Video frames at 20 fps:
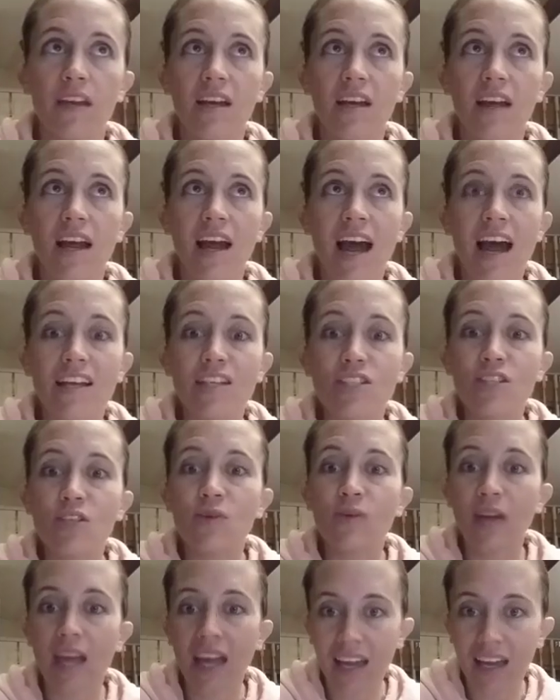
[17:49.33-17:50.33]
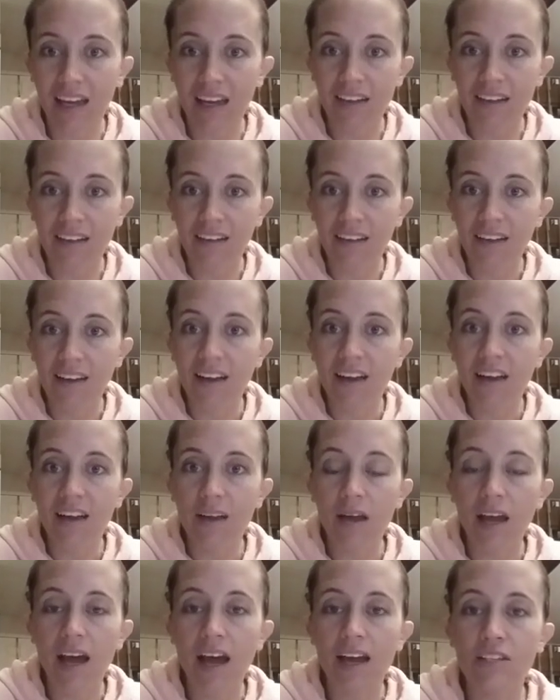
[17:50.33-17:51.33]
as you can,
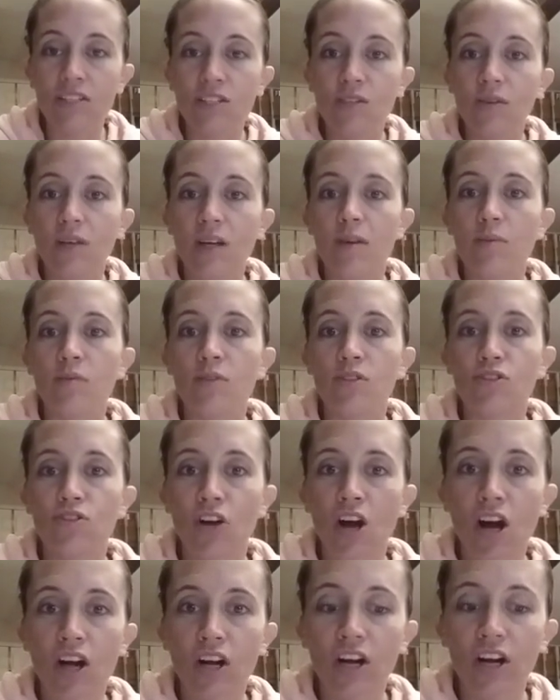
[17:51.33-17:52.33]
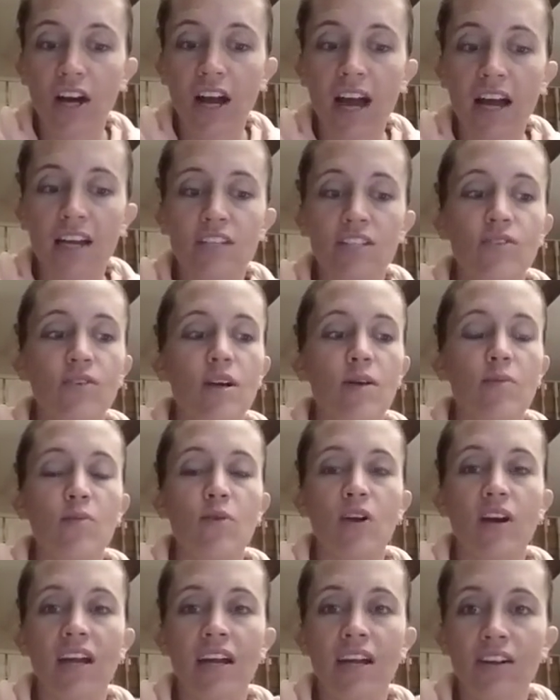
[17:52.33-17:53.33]
as you get stronger, as you get
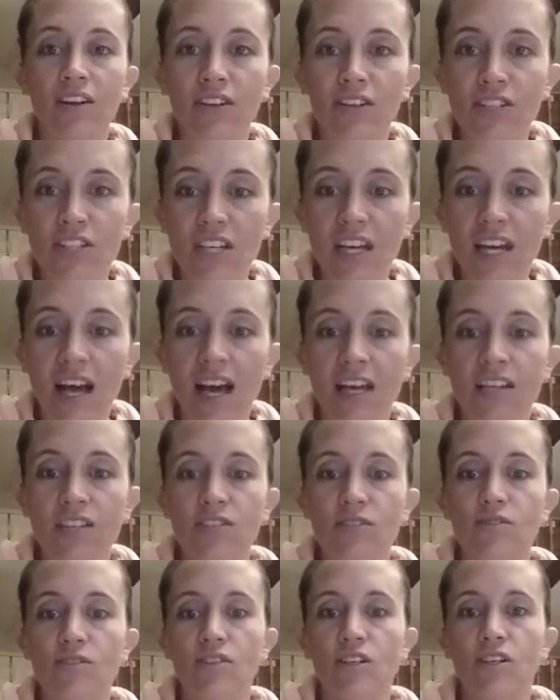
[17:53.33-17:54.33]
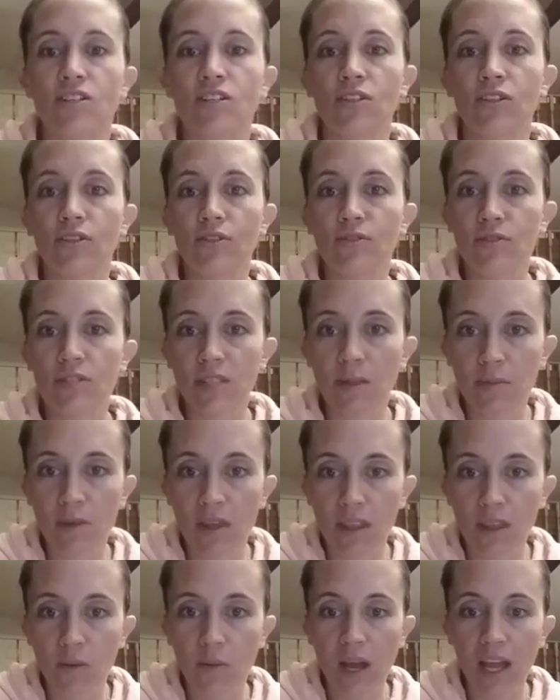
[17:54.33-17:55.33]
more energy, as you start to lose some of
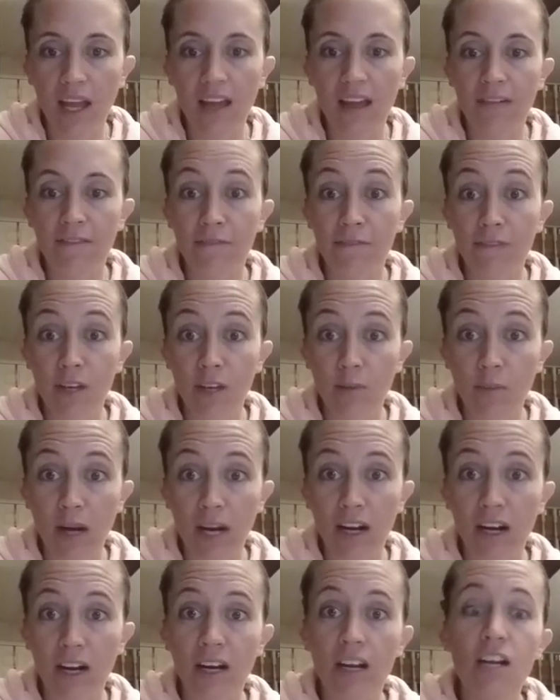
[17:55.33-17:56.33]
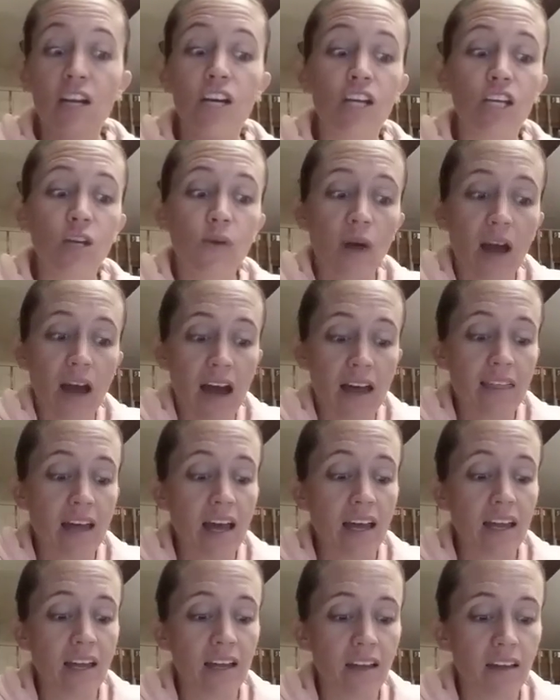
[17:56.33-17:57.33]
the weight and feel better, you add
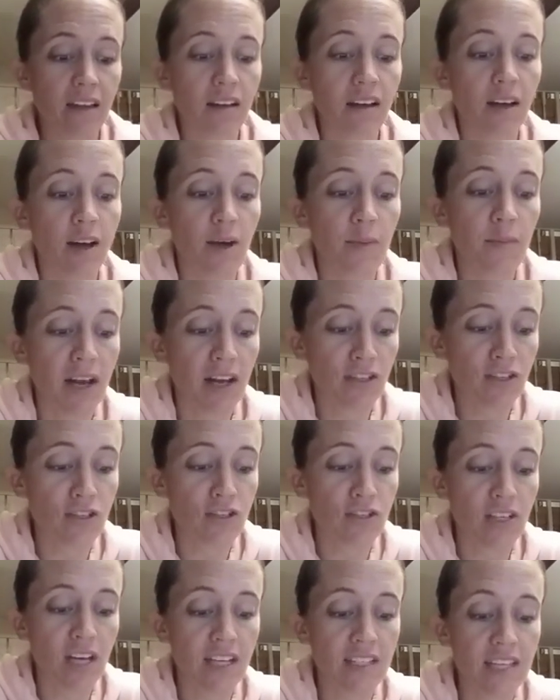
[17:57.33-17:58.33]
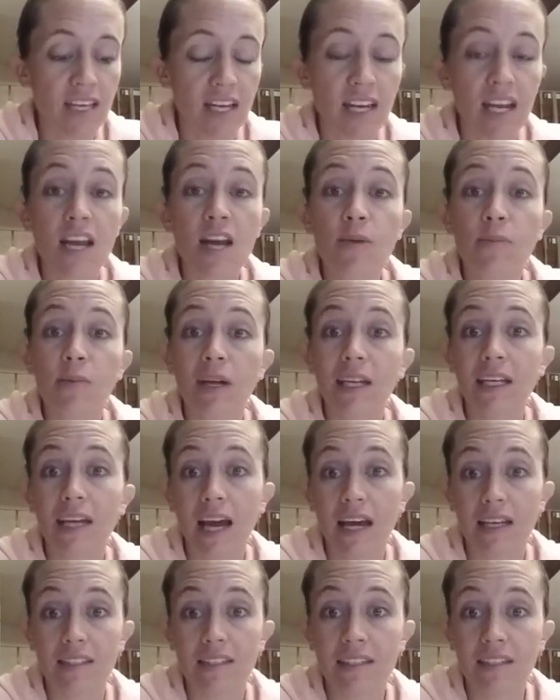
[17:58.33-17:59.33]
that um, exercise in. But
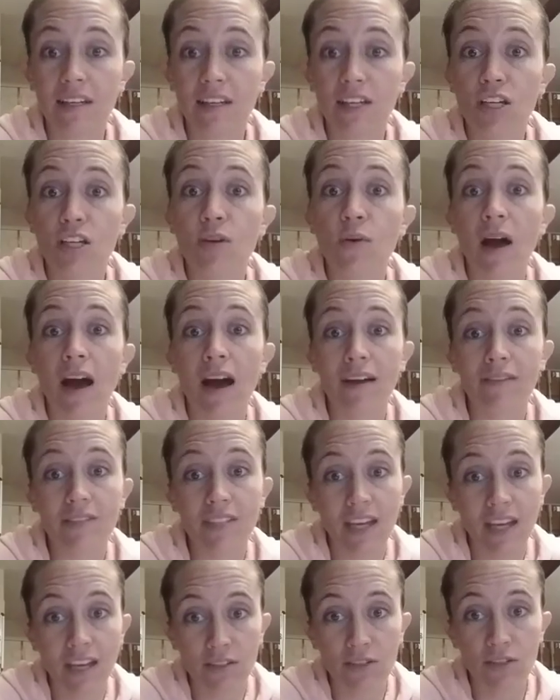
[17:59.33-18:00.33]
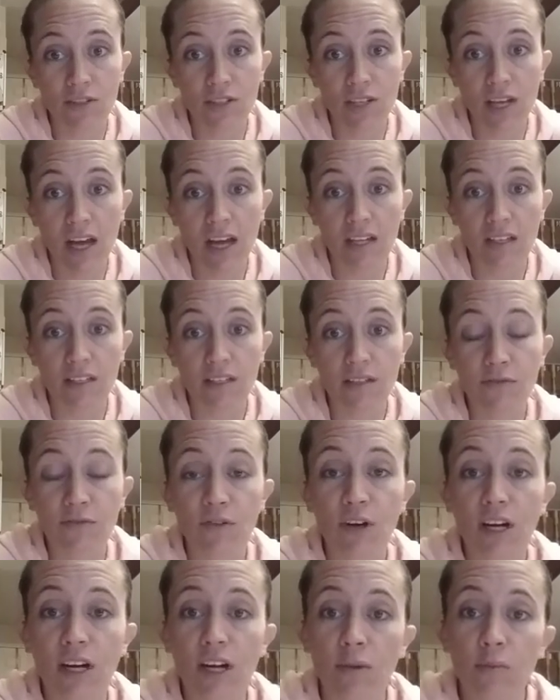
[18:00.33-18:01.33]
yes, you have to exercise
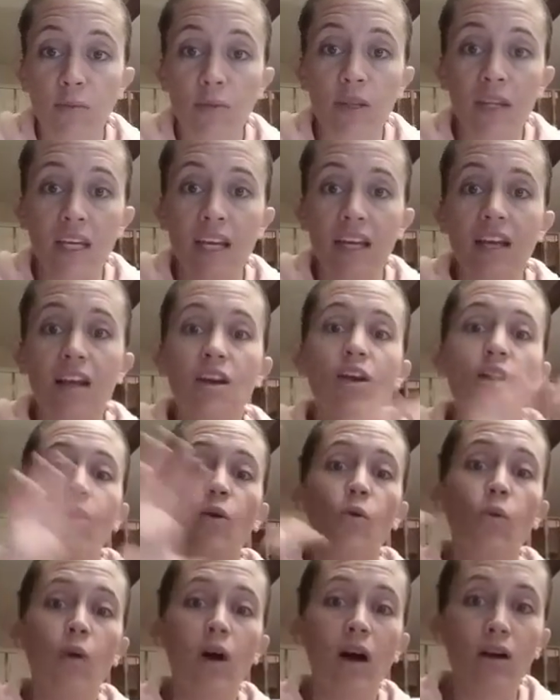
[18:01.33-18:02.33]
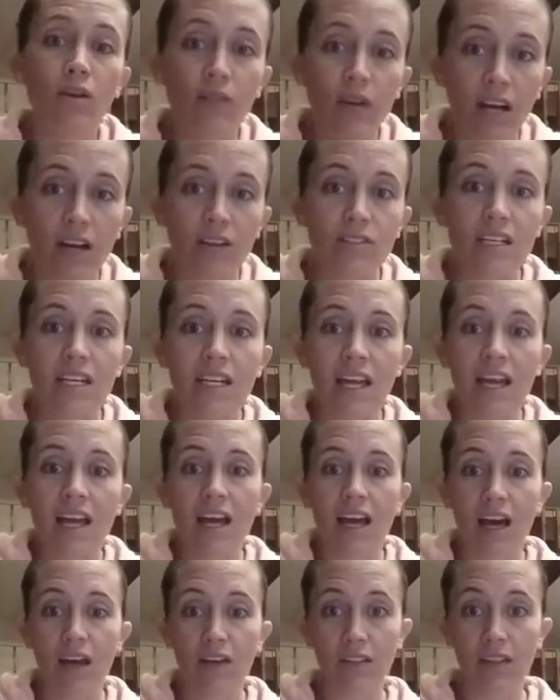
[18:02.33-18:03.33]
for a complete, well rounded,
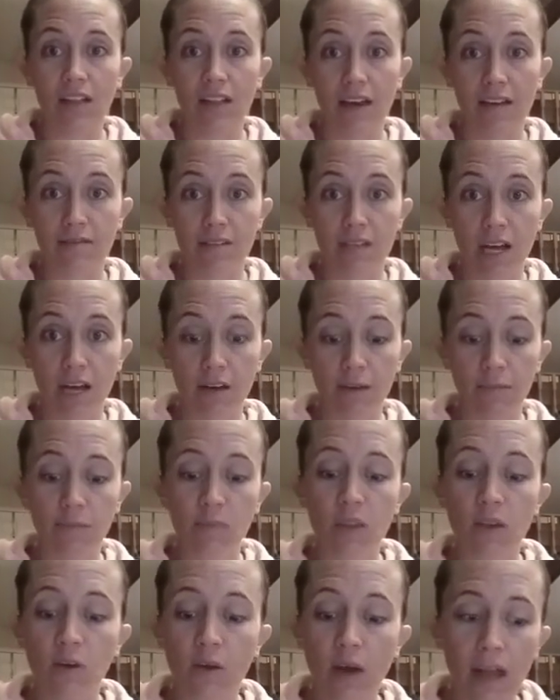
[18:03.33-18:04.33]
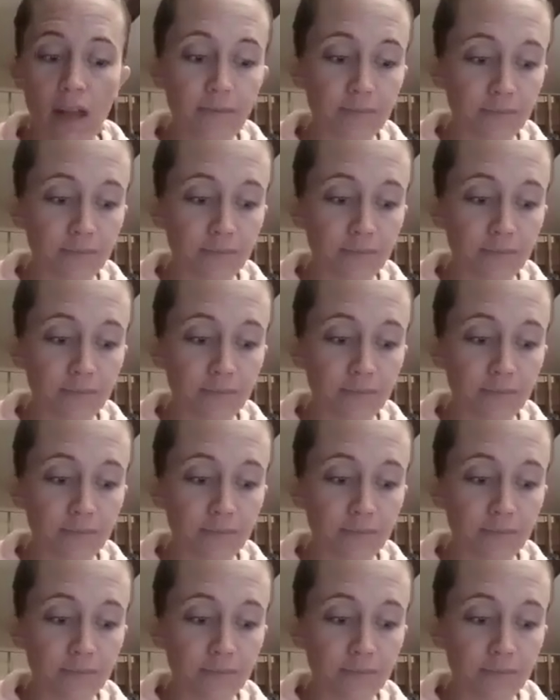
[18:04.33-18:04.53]
healthy lifestyle. Okay?